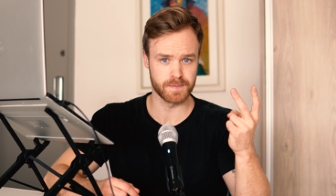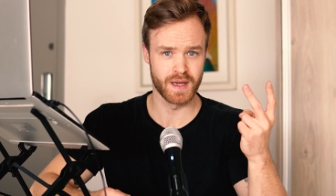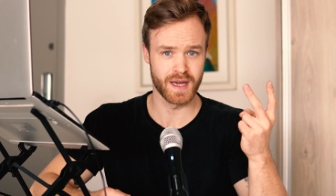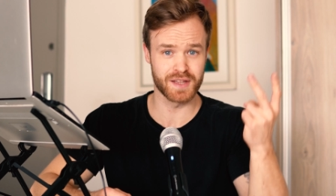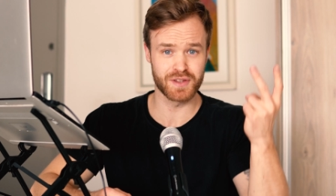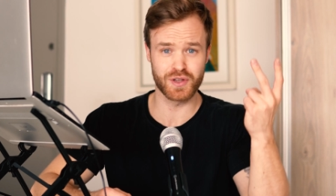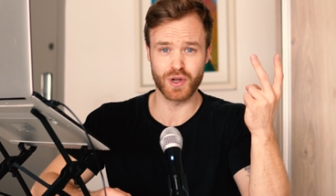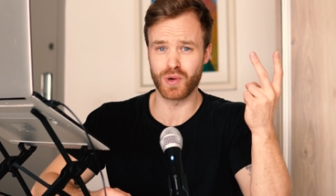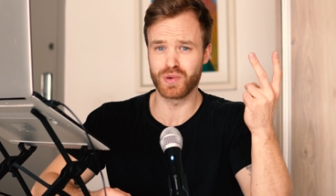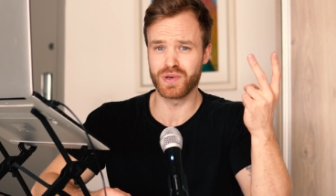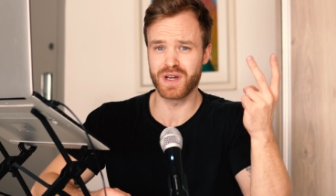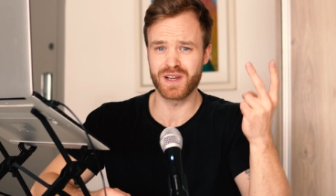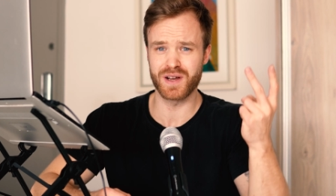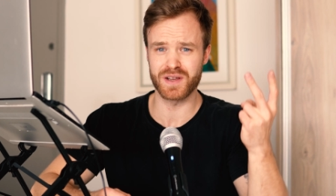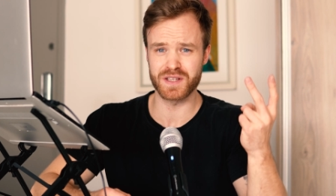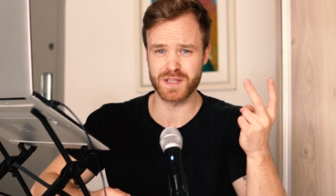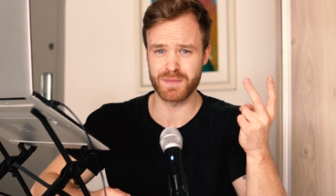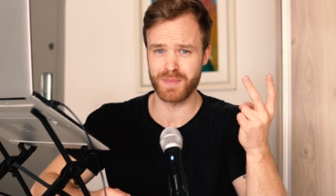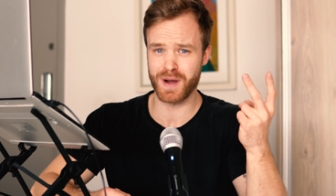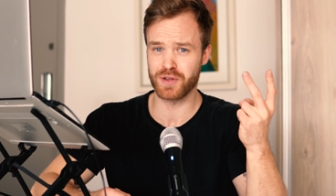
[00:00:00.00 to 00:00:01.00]
and you only
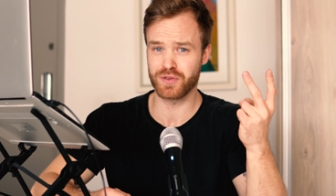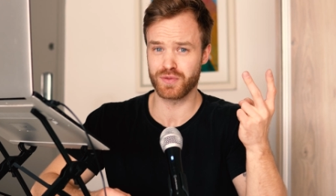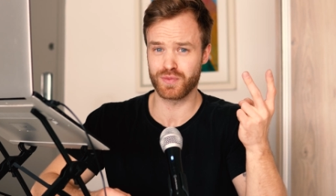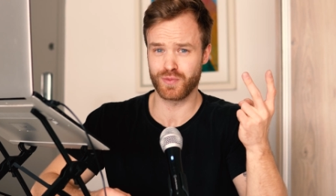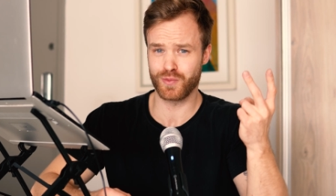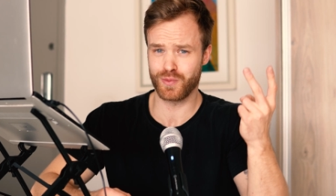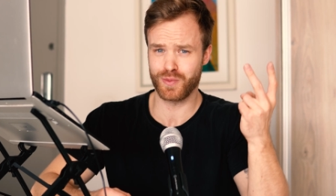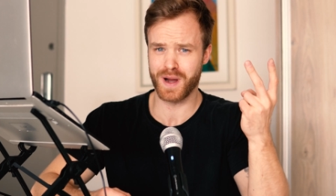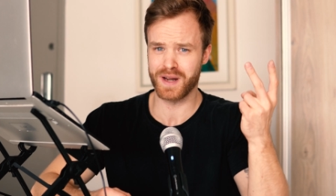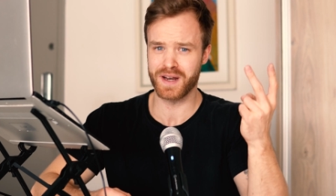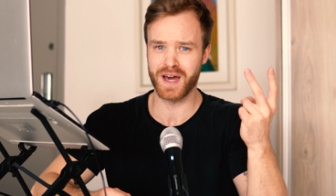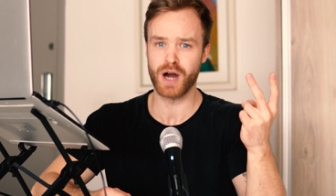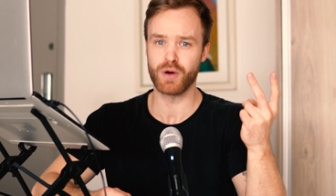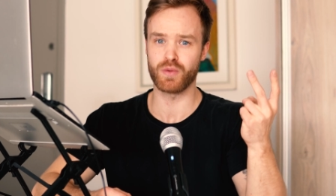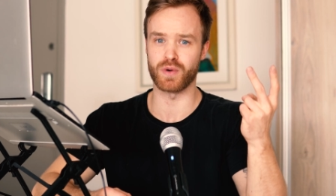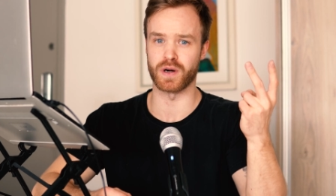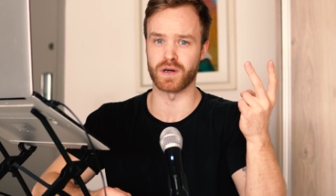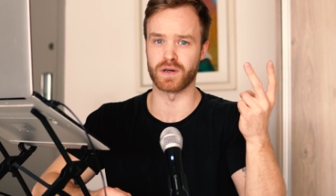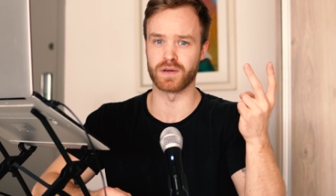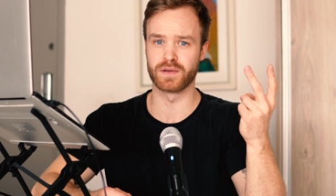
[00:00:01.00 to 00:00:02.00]
lost about one
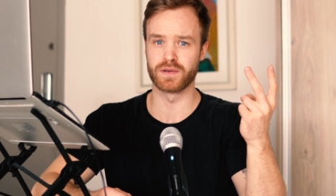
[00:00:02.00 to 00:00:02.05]
hour.